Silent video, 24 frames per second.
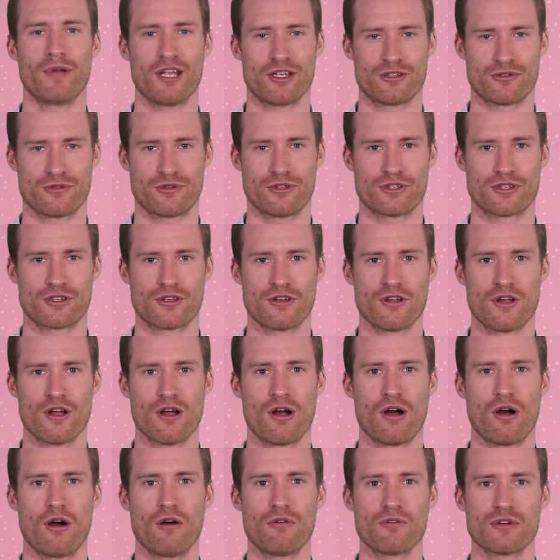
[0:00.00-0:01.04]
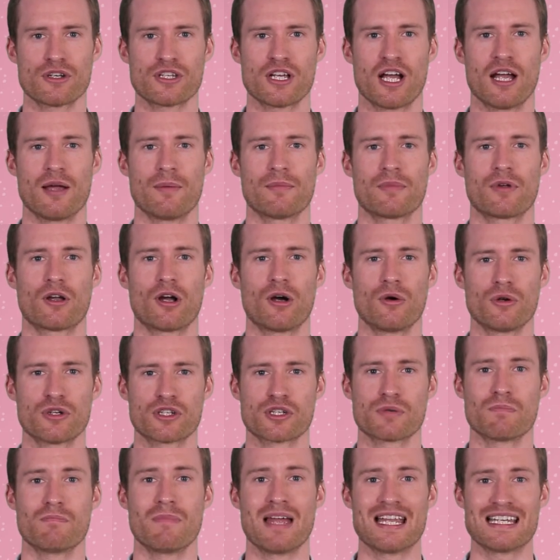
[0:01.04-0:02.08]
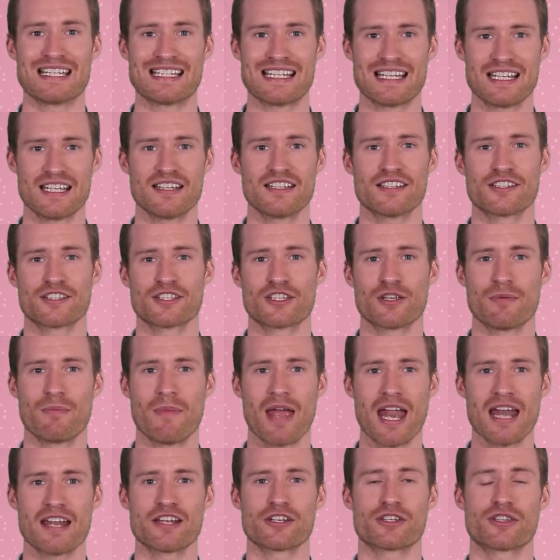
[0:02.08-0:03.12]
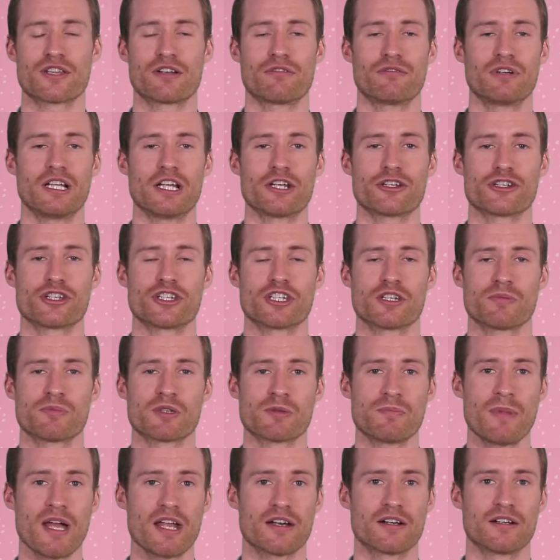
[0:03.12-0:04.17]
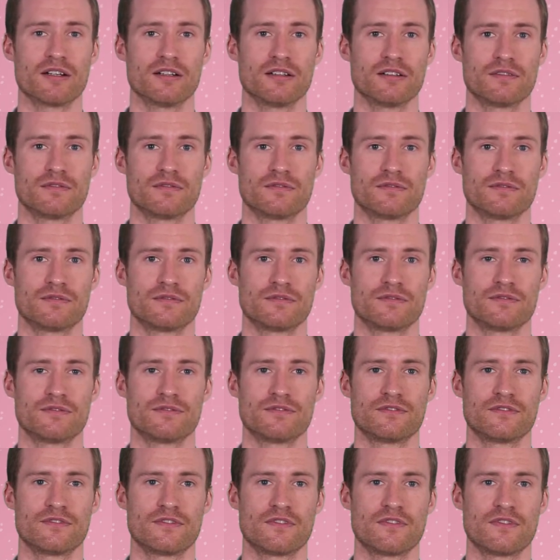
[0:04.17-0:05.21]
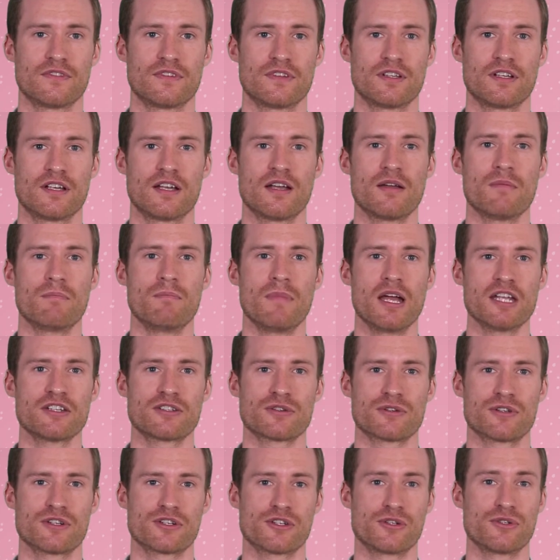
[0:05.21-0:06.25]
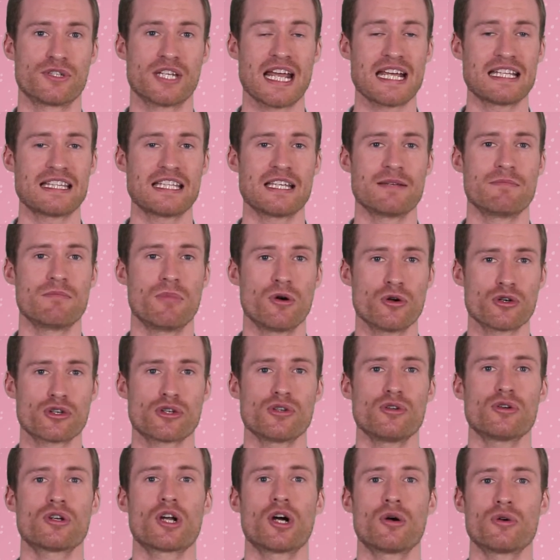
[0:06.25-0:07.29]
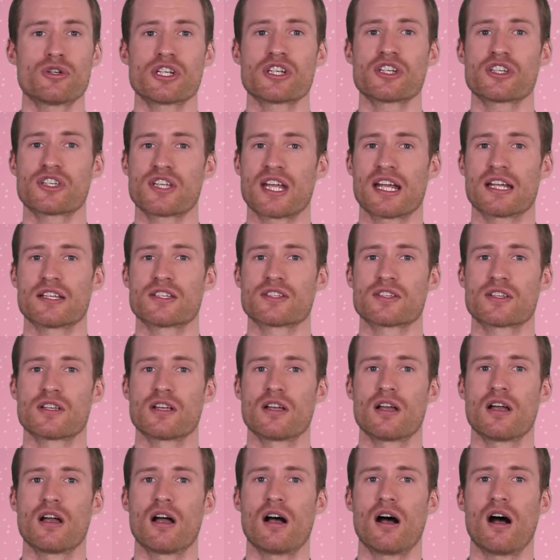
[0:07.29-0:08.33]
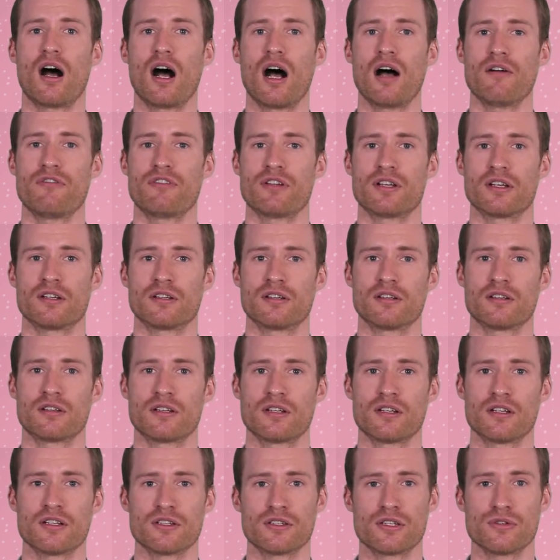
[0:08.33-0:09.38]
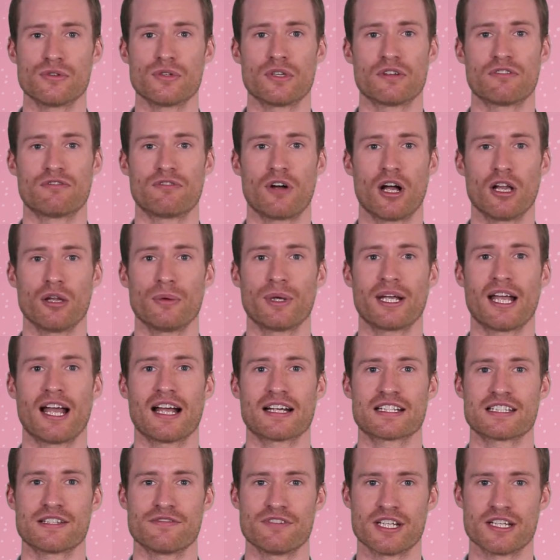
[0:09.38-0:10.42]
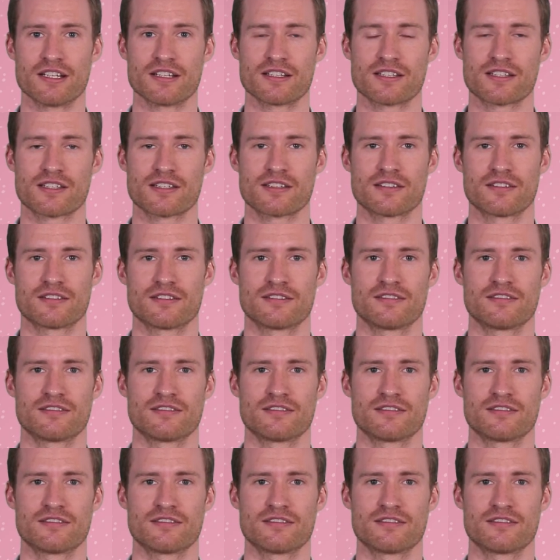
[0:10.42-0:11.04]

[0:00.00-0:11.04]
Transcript: mentors over time coach mentees to manage their relationships better. Mentors who take the emotional coaching stance often do the following activities.